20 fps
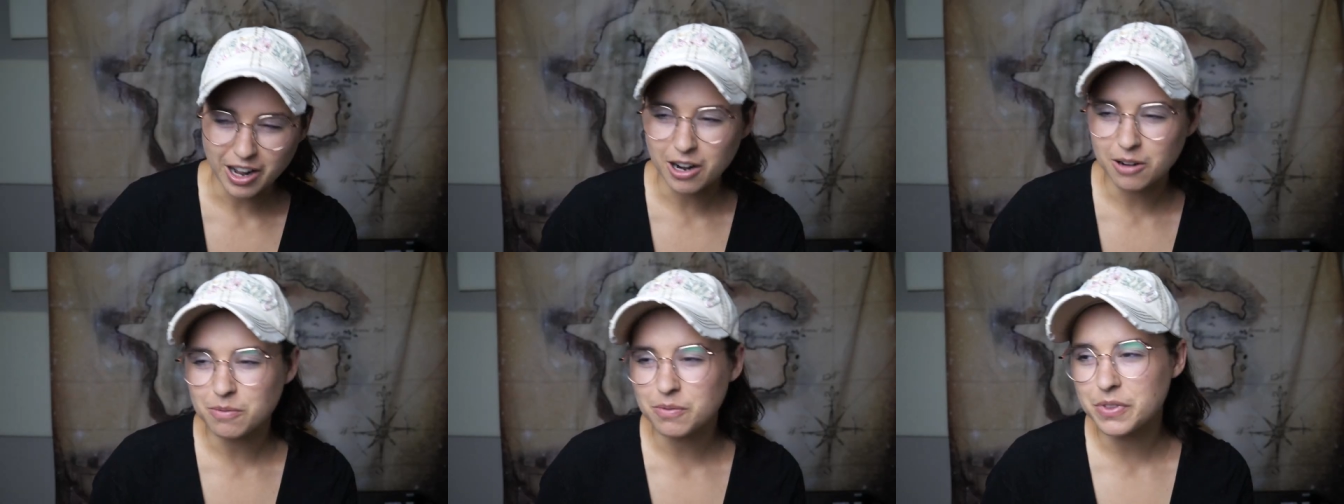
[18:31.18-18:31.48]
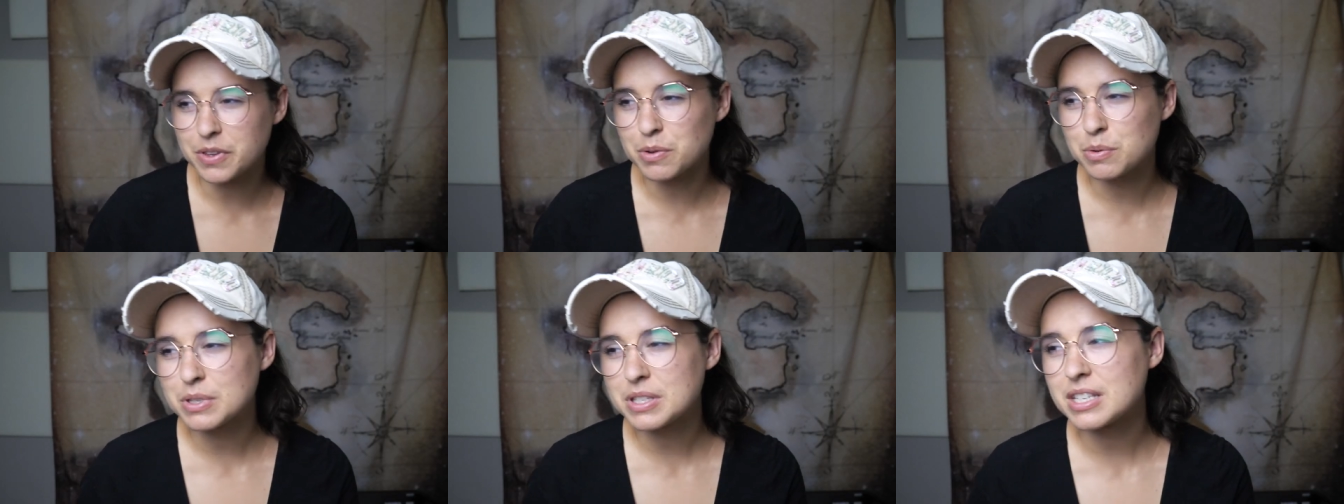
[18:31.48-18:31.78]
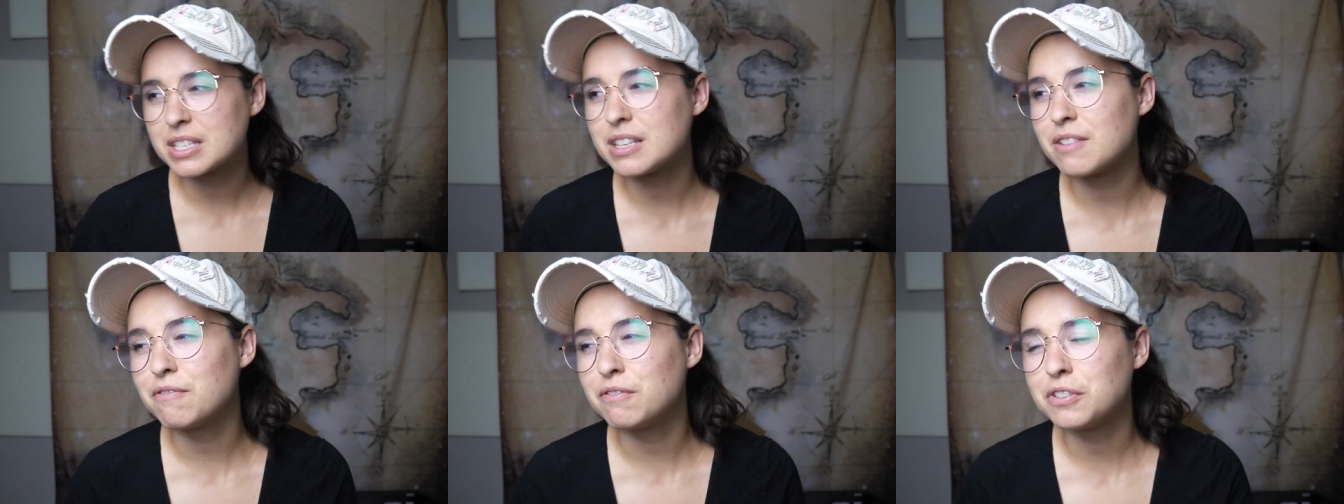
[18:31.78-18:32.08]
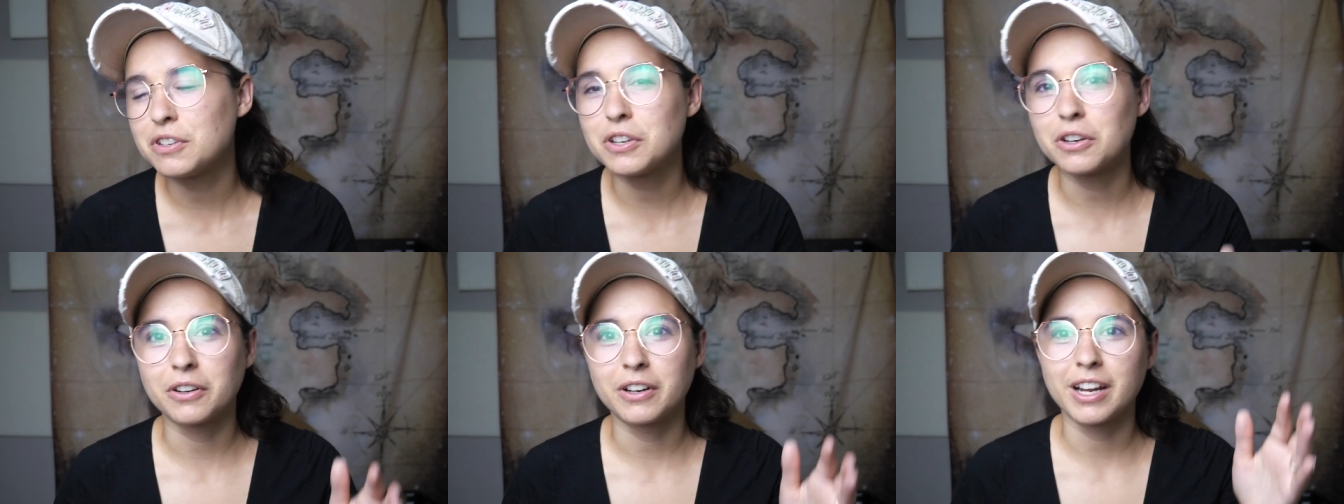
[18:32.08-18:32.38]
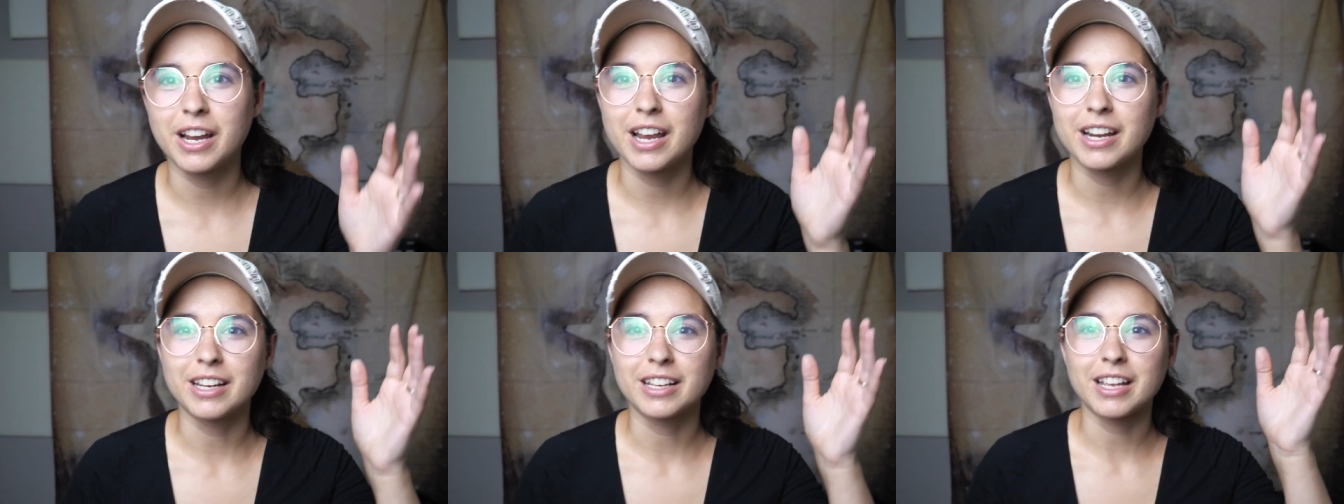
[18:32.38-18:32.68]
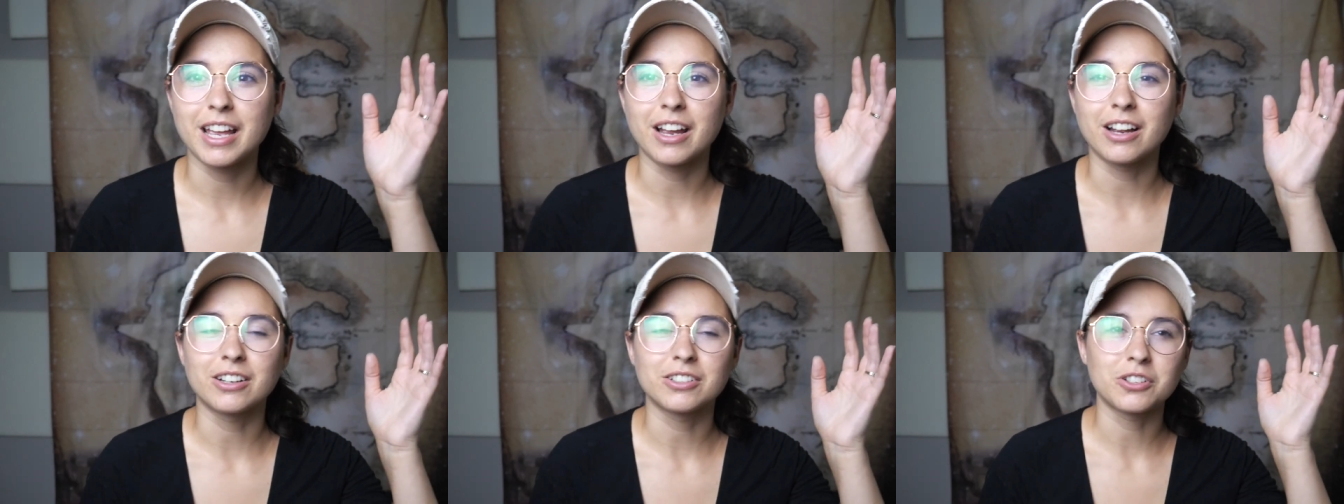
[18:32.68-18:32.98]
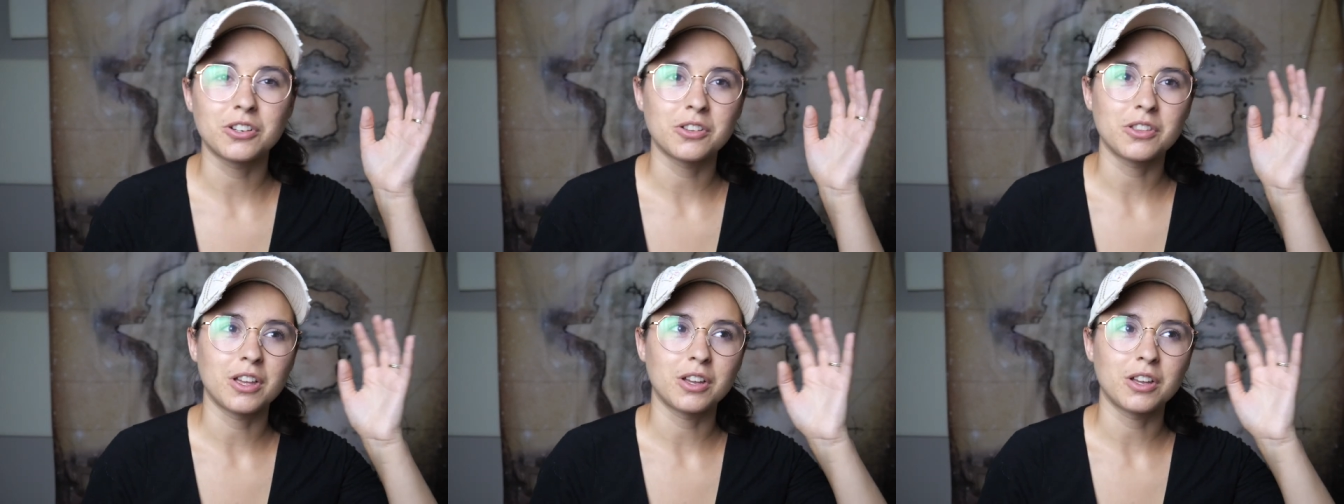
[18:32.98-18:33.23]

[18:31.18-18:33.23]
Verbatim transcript: Um, there was this infuriating character